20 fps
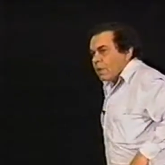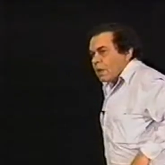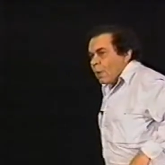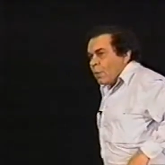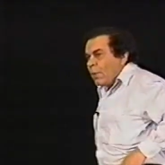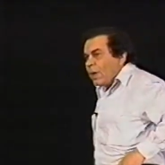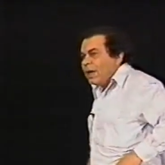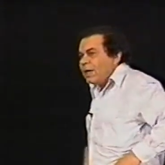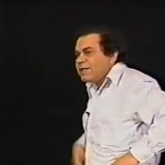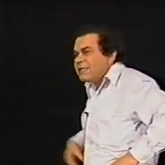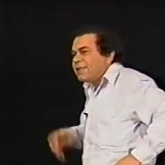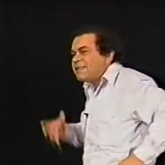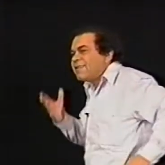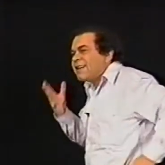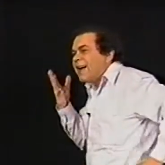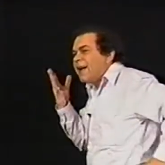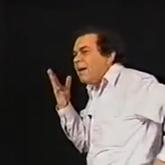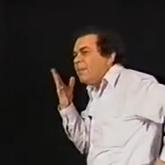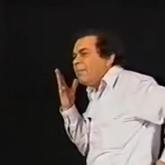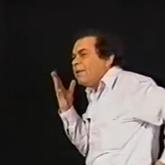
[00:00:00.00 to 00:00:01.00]
Where is it
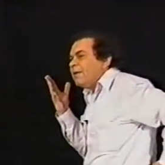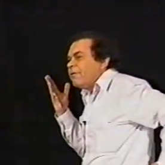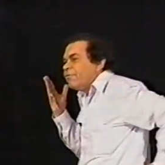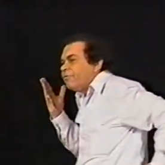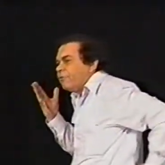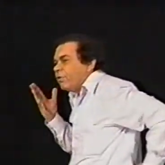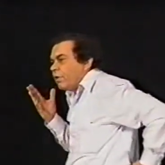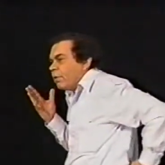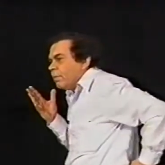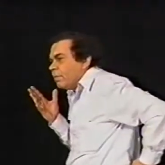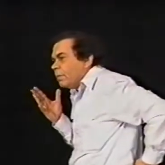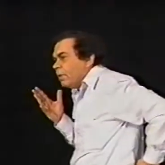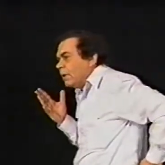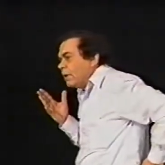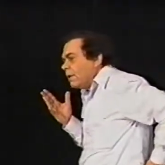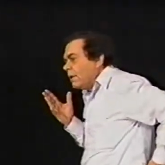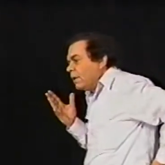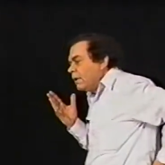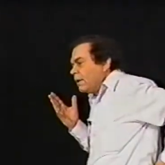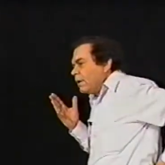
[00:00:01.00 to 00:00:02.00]
coming from?
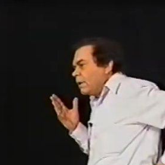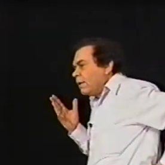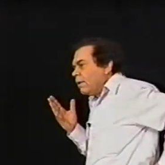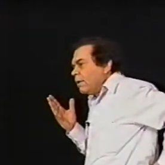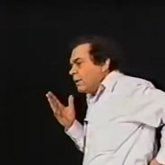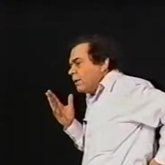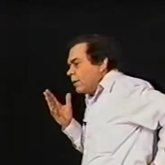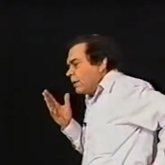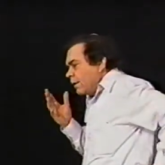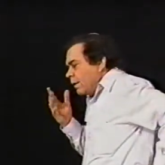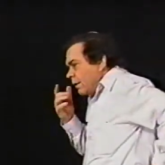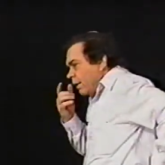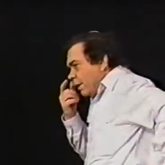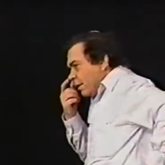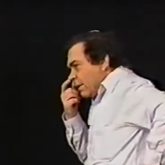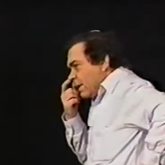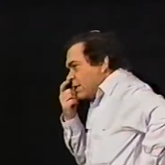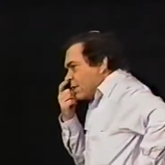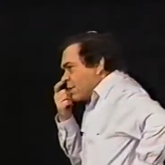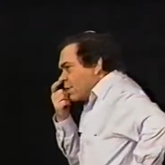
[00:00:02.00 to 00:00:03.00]

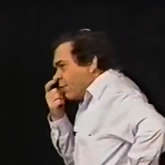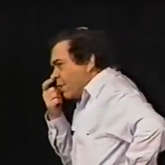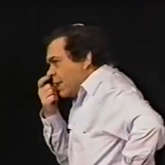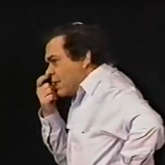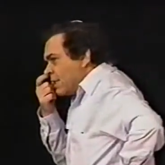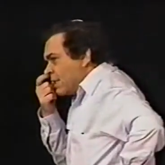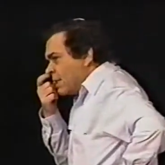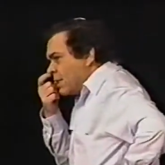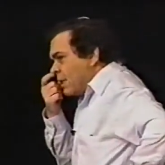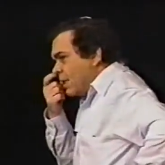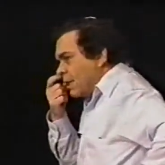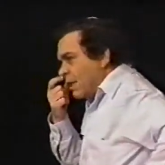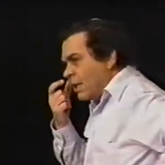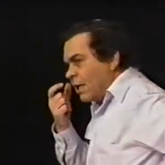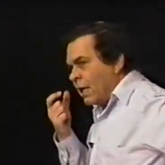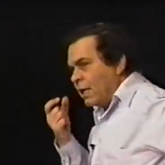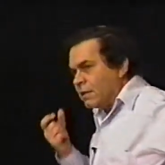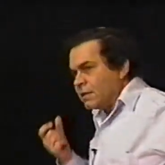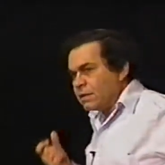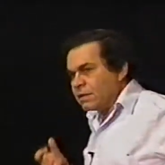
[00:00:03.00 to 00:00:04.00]
This crazy
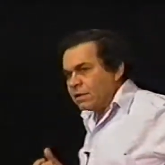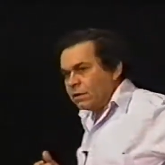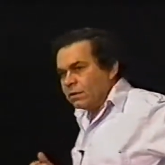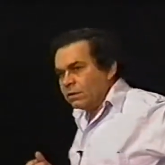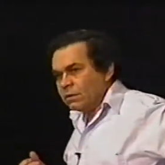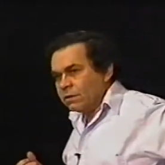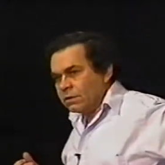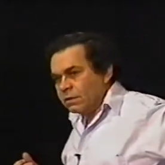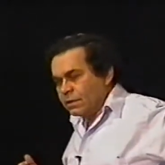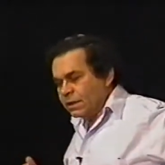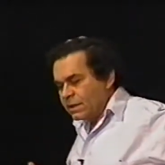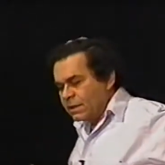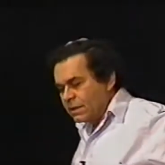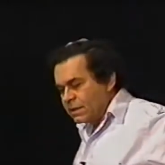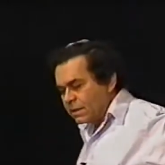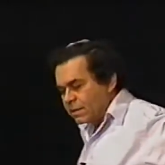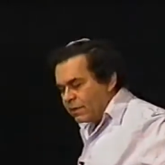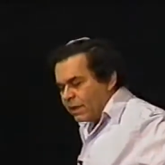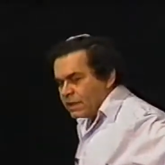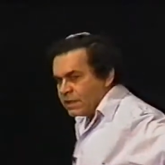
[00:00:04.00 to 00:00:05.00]
answer,
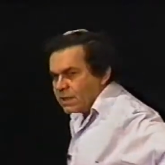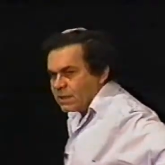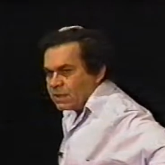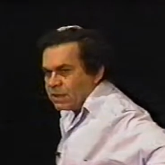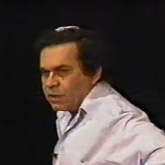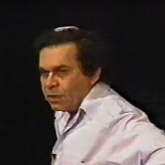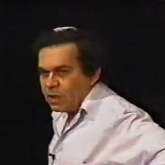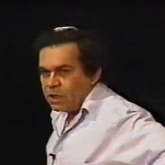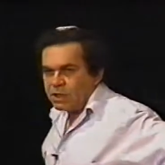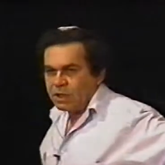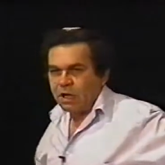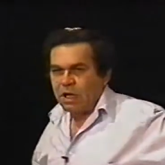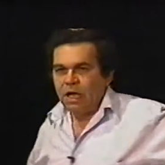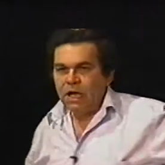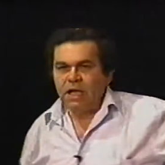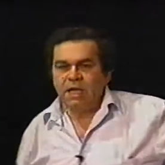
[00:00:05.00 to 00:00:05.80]
this crazy situation.